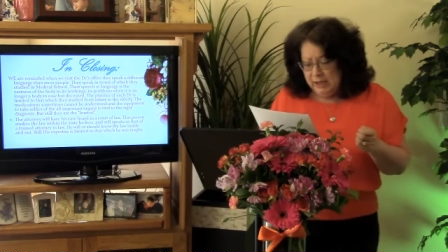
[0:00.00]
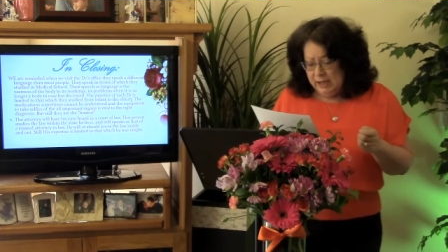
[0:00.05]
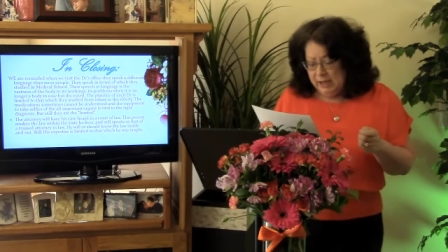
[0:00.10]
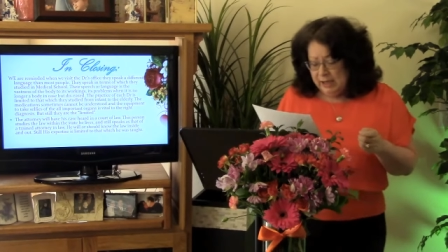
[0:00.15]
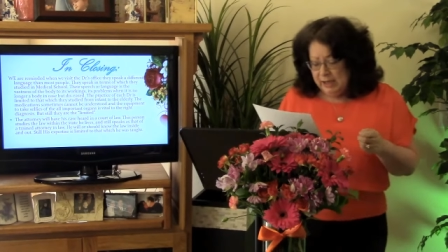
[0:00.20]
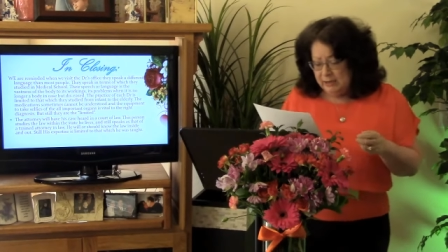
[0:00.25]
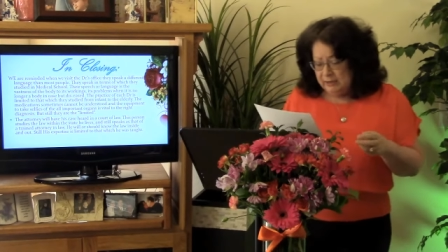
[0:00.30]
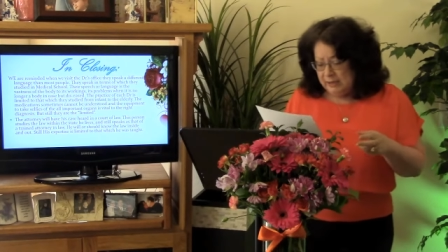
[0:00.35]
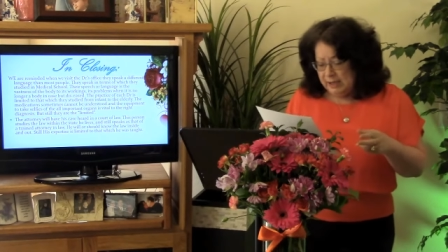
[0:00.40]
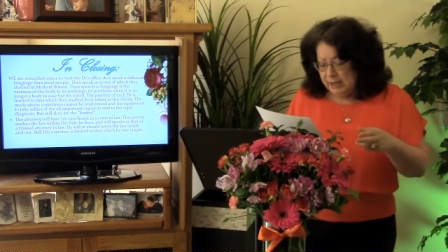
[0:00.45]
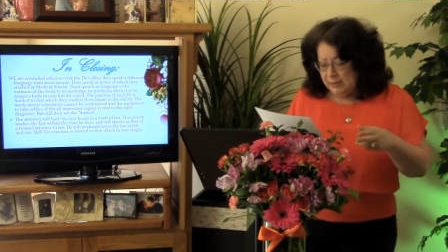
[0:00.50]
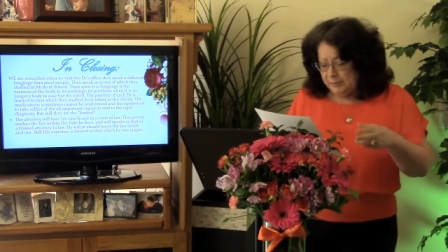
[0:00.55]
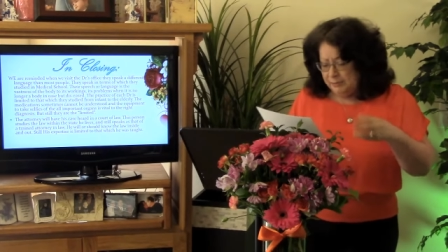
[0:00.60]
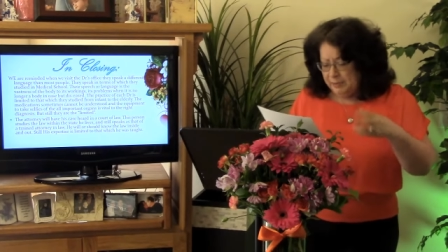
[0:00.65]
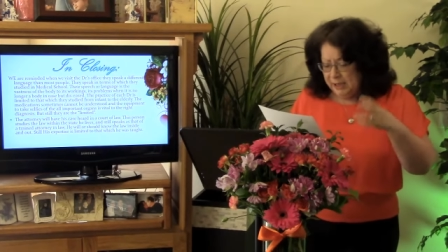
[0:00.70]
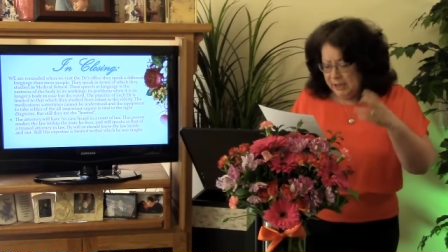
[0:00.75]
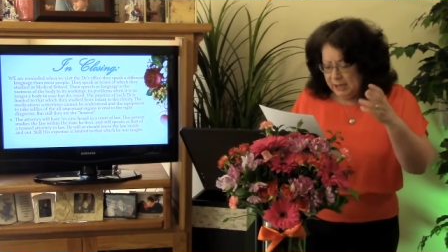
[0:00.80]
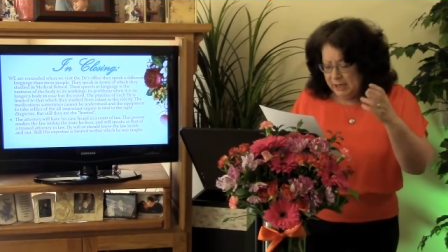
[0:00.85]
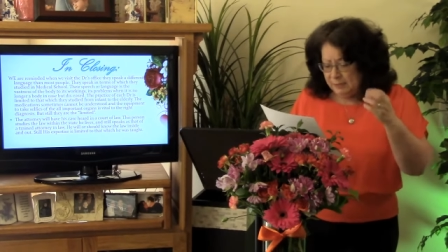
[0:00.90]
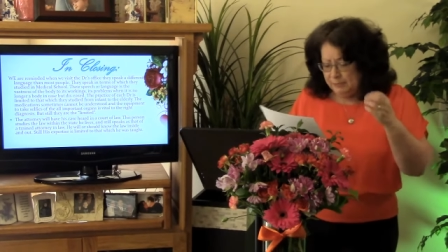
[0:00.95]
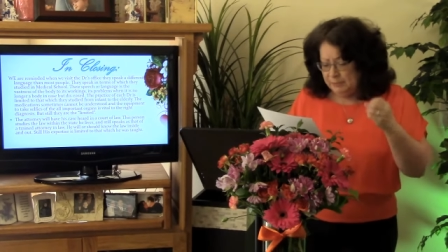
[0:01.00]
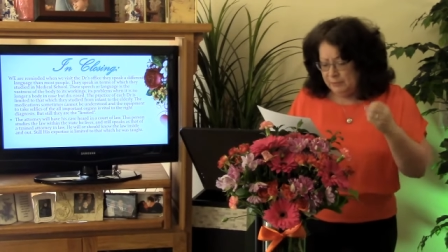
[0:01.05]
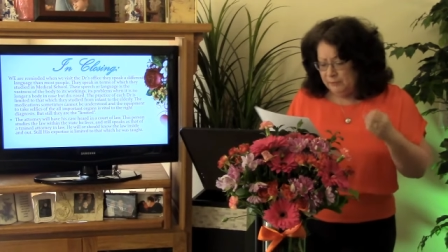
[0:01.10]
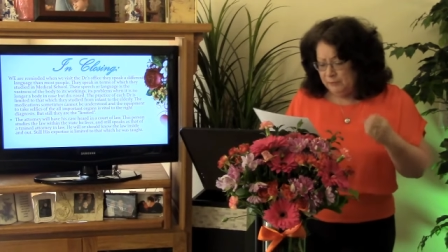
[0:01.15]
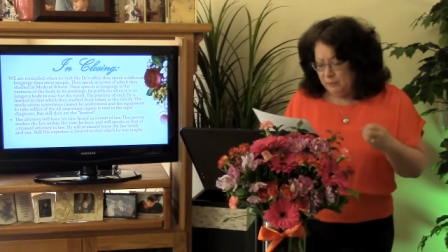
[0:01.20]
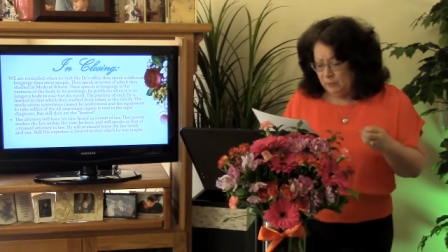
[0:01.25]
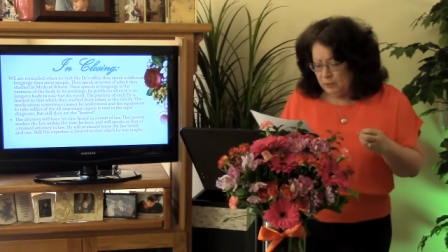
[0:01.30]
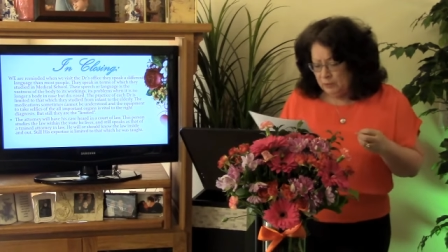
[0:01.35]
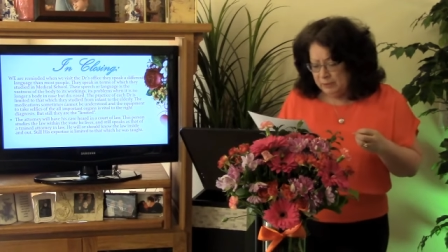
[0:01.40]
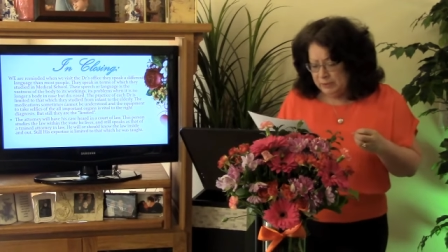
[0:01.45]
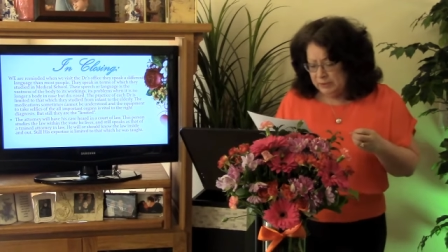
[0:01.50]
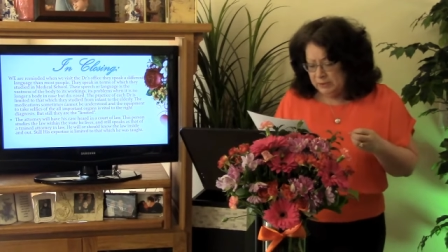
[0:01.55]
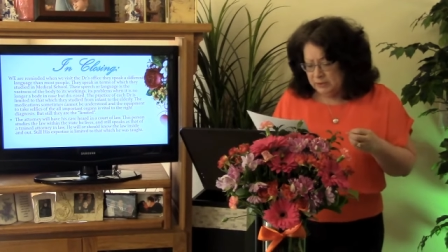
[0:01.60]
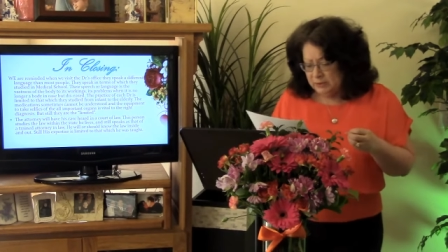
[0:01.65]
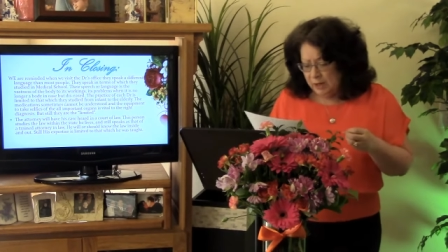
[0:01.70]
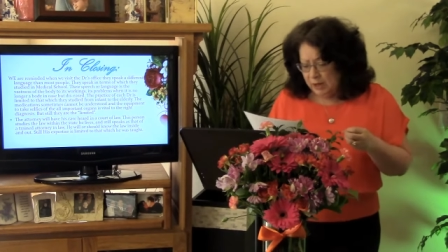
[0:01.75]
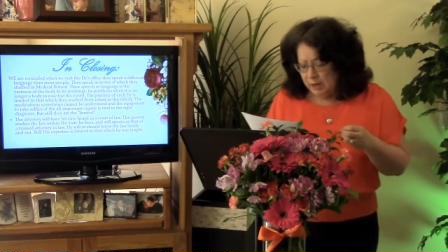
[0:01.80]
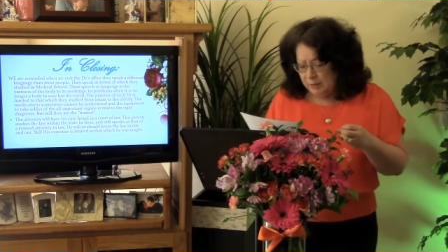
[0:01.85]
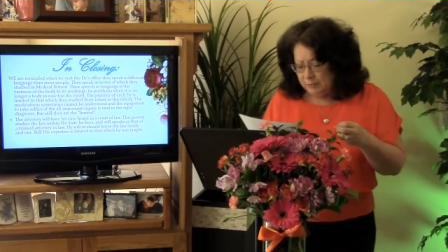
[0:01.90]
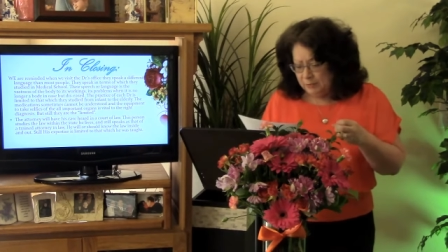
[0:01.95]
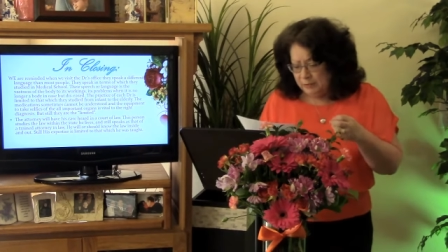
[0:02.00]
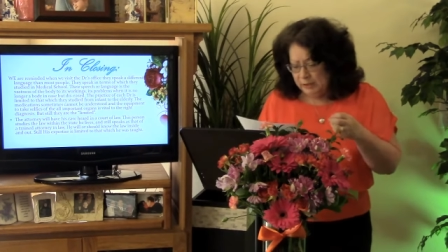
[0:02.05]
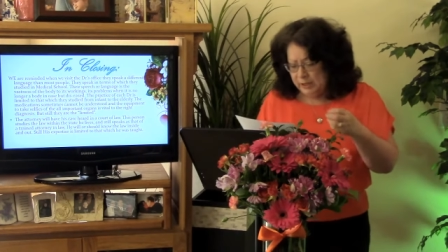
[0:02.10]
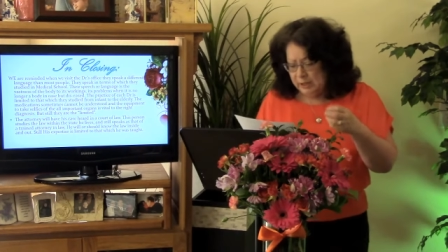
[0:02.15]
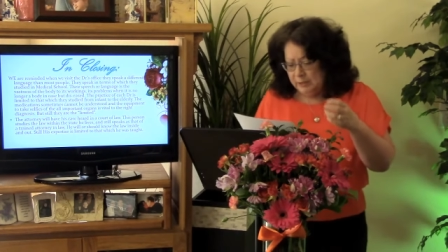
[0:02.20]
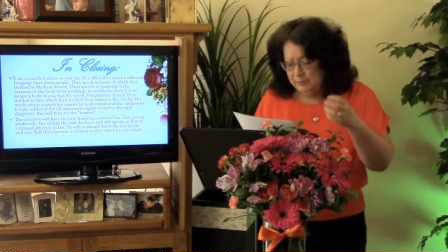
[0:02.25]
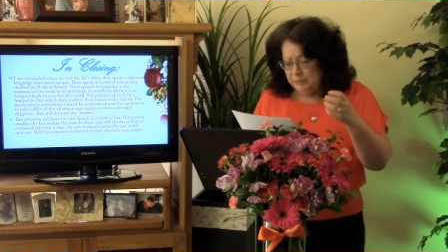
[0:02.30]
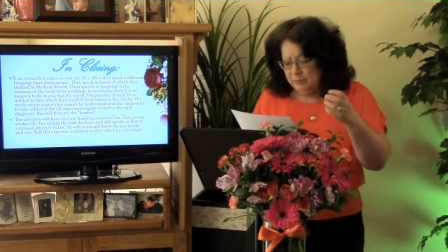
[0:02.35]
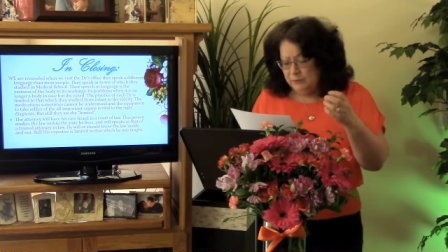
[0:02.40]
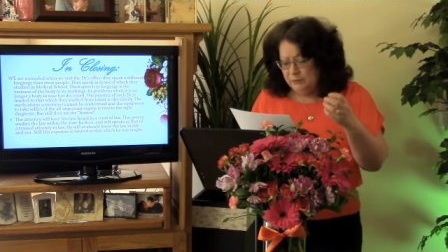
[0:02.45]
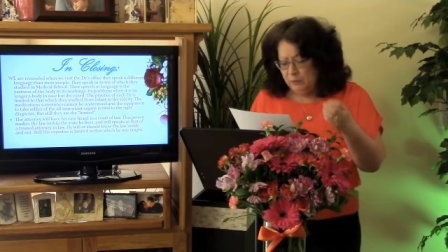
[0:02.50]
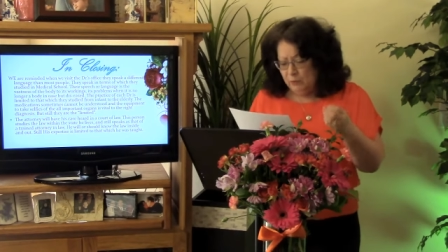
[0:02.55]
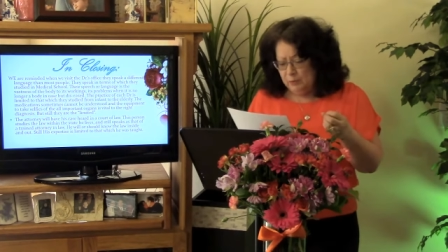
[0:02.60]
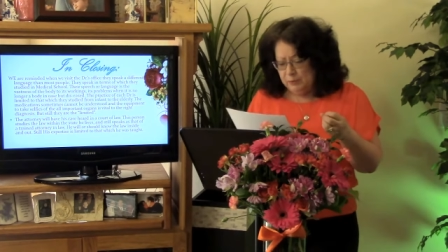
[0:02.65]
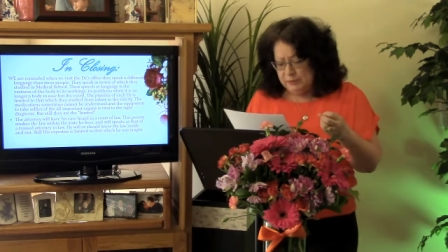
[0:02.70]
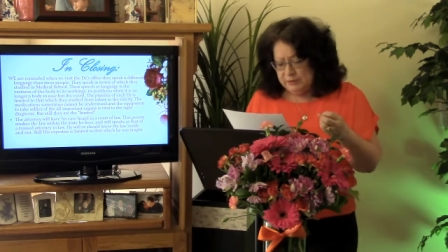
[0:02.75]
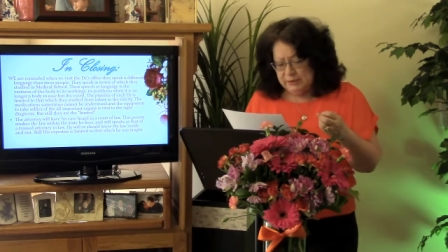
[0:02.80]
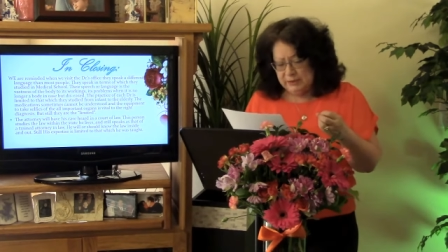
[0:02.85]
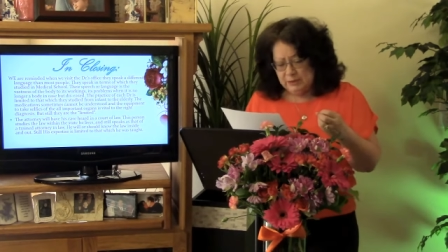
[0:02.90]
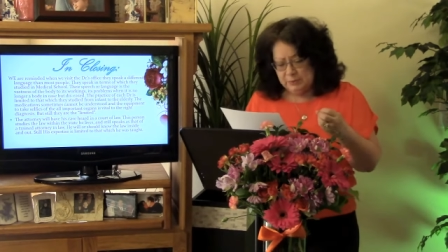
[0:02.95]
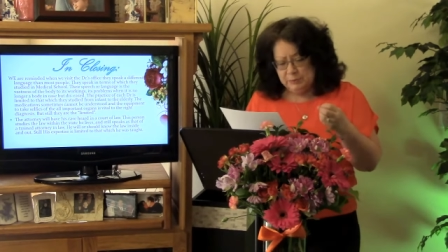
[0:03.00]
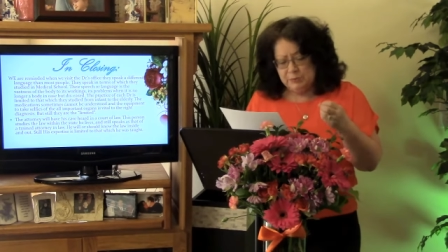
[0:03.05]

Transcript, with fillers: in that peak performance, operating performances,